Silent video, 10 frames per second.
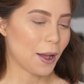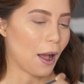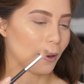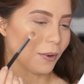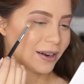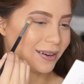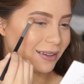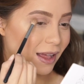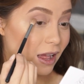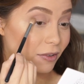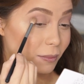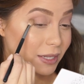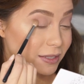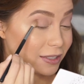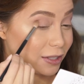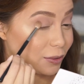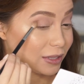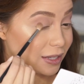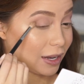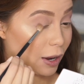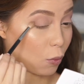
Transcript: I wanted to laugh, and my sister was like,